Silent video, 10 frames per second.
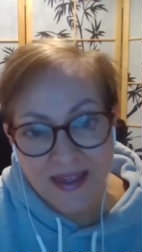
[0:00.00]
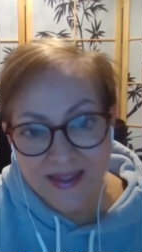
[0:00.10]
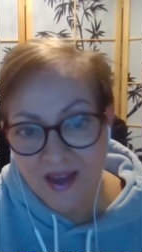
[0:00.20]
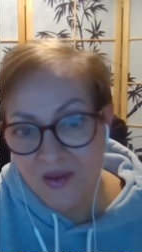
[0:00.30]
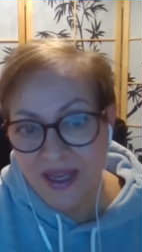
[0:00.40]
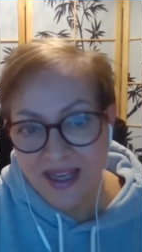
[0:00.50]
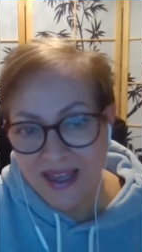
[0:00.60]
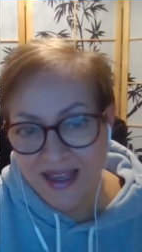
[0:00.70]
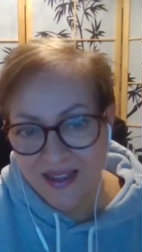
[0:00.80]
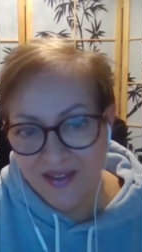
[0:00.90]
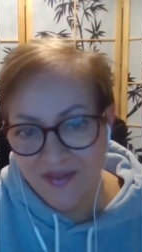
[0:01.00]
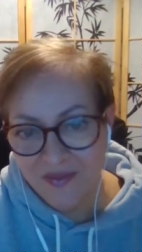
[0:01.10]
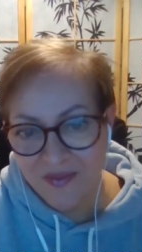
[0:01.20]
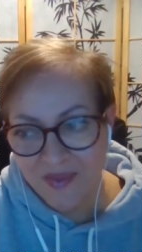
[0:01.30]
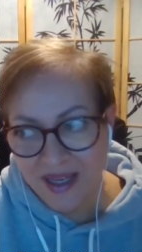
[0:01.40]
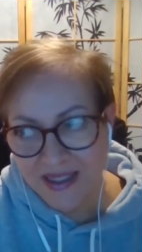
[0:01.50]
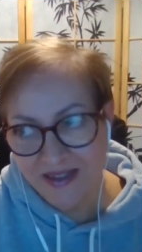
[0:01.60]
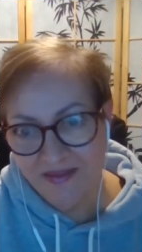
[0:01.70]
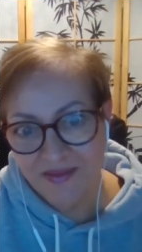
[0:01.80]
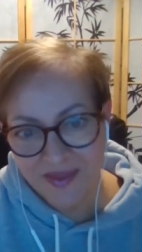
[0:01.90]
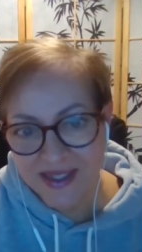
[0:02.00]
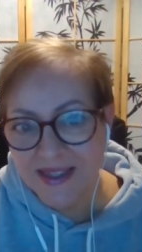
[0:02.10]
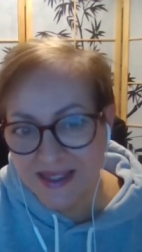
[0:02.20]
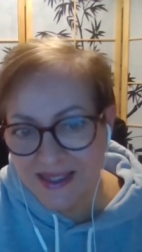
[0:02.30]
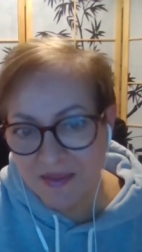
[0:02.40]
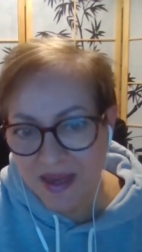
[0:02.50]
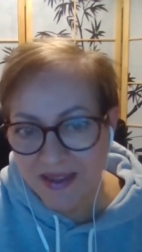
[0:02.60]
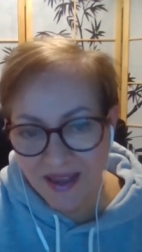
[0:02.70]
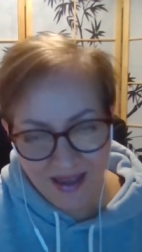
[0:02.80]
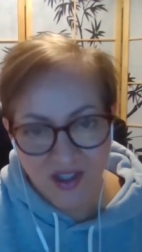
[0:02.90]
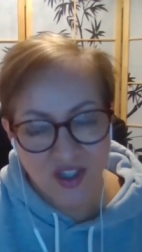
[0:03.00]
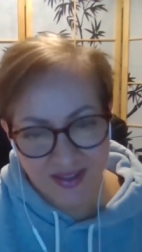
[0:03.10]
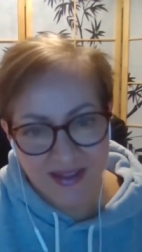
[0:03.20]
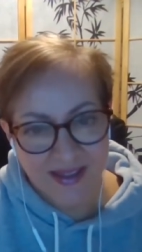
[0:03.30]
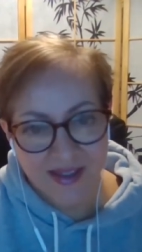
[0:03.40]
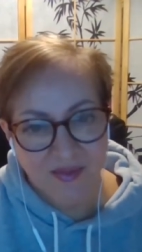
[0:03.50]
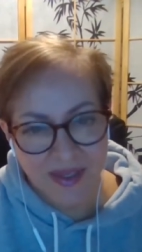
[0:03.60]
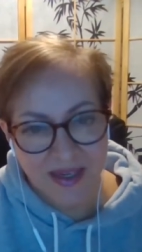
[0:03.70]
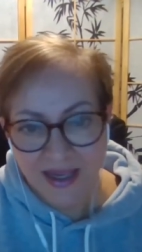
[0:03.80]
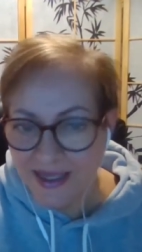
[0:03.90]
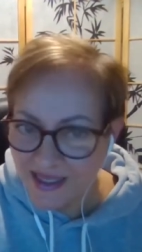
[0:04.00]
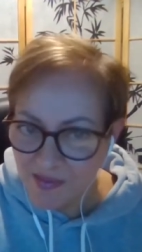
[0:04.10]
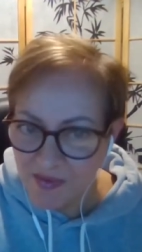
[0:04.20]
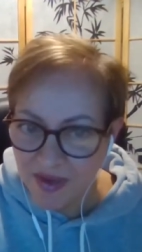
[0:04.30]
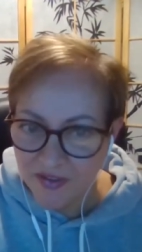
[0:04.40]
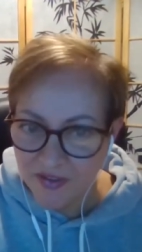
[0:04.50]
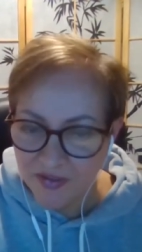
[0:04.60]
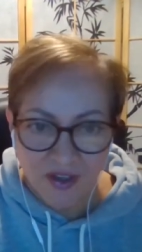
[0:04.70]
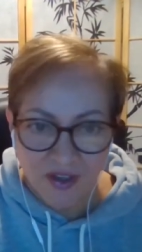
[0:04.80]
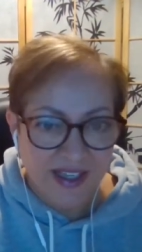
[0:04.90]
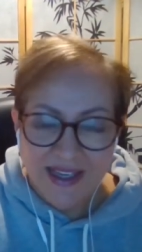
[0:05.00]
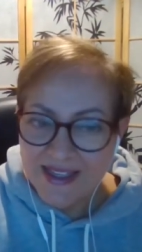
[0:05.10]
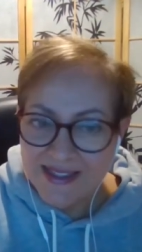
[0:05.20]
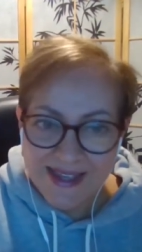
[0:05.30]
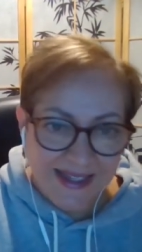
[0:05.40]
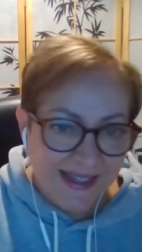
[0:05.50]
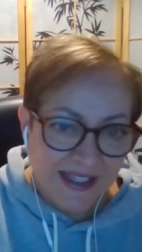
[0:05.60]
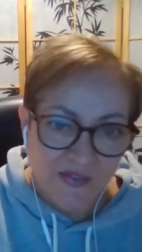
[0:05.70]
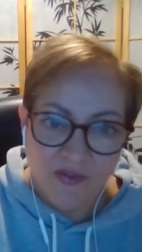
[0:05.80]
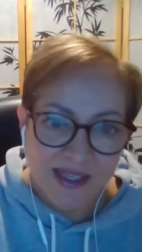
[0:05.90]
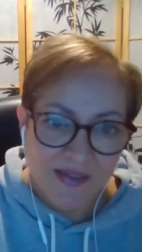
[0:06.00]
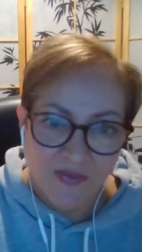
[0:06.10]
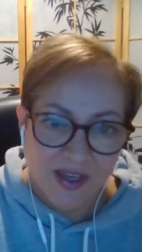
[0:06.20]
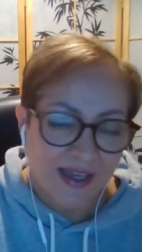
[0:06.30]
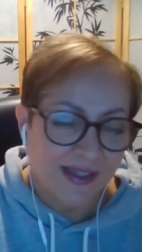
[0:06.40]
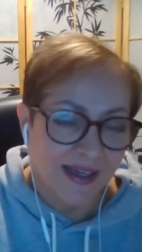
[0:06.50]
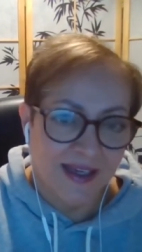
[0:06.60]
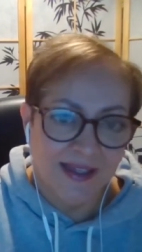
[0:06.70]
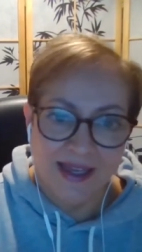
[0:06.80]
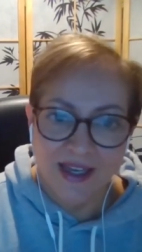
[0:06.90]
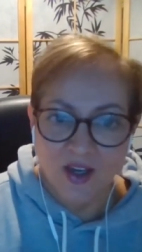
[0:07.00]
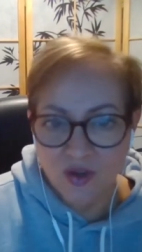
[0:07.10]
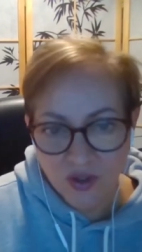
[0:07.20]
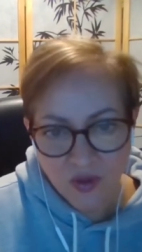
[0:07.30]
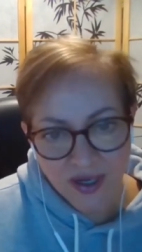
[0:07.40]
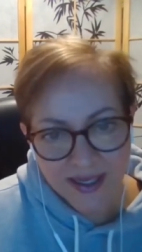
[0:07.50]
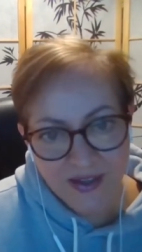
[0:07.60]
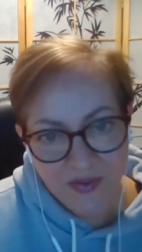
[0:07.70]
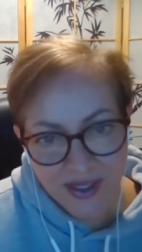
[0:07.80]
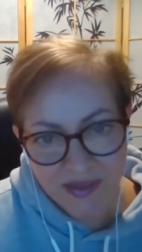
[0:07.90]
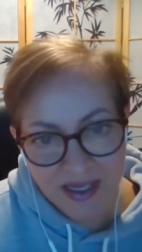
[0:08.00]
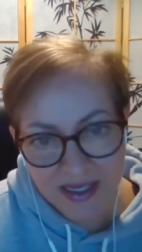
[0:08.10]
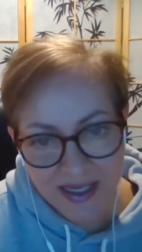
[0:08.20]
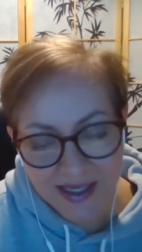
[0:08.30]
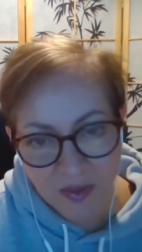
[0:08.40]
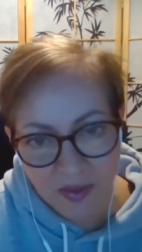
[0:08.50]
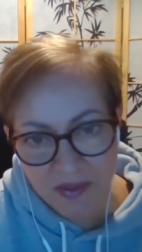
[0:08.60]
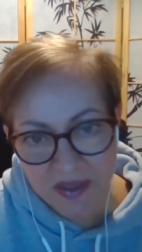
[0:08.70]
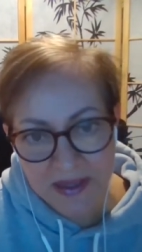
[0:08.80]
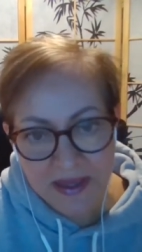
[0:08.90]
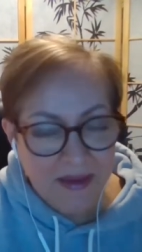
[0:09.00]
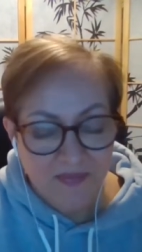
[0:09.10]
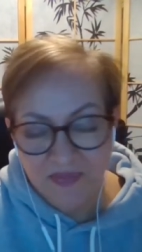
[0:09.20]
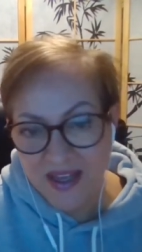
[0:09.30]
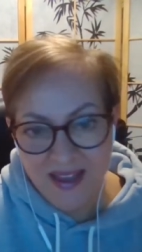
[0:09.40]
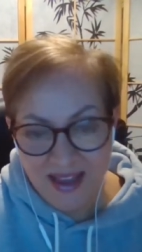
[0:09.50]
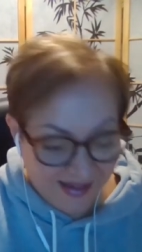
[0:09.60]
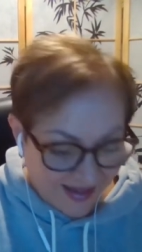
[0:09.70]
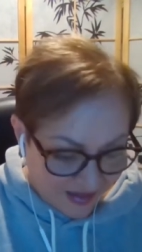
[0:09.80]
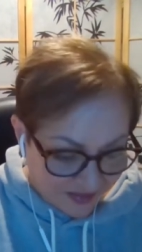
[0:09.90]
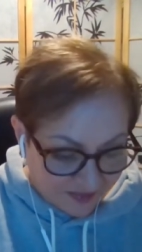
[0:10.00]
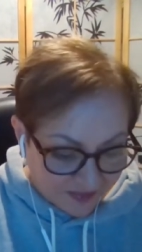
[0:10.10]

So it kind of made it sense to me that actually this is something I need to be mindful of. It's dead easy for me to fix. I can take a good quality vitamin D supplement and that's that.